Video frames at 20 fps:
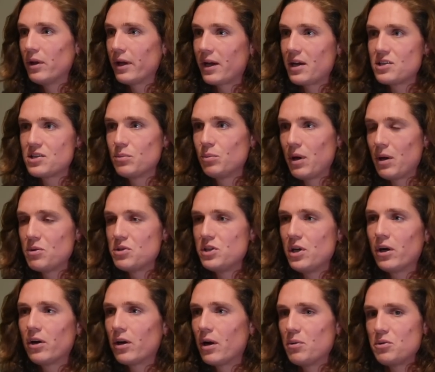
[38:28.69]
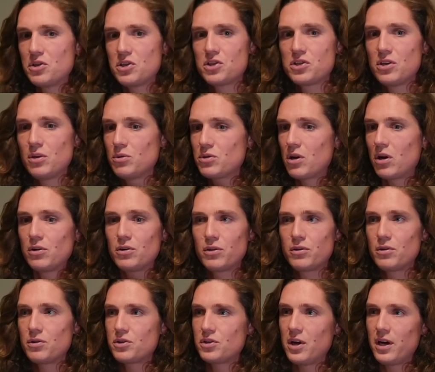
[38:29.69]
Like as when I was younger, I was just, it was hard to
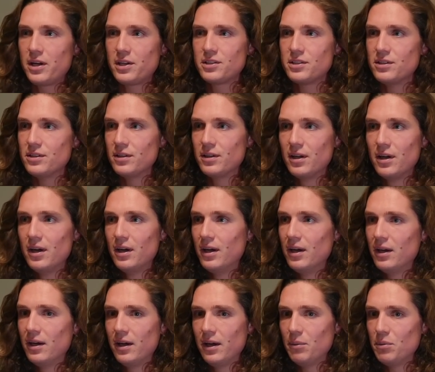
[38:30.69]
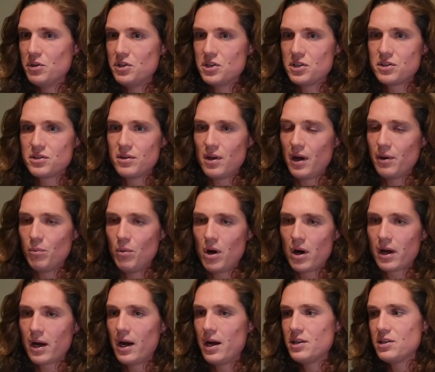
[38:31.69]
throw strikes and it would just, I'd
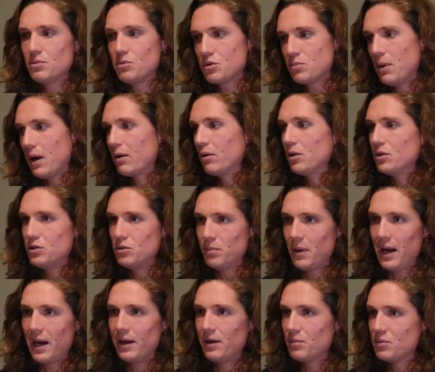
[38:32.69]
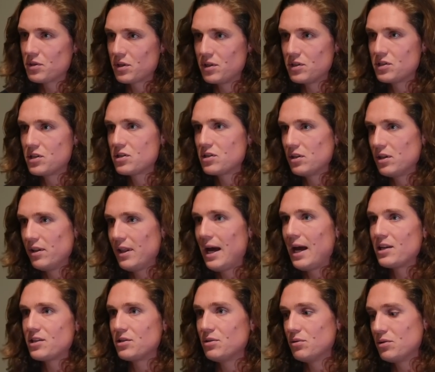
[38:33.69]
walk guys, it would spiral, I'd do bad. It was consistently
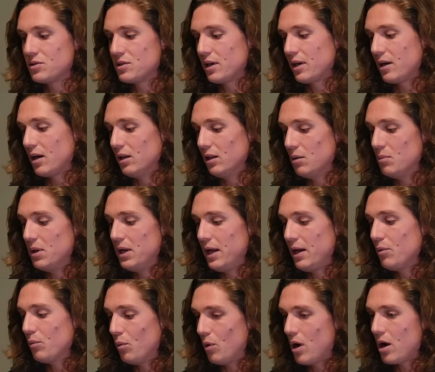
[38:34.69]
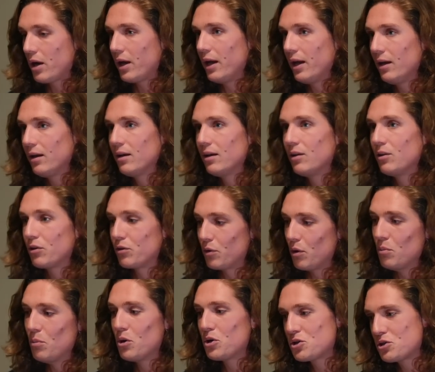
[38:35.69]
that. So it's like eliminate walking,
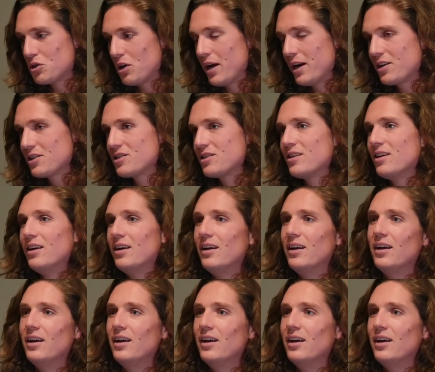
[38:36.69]
throw more strikes.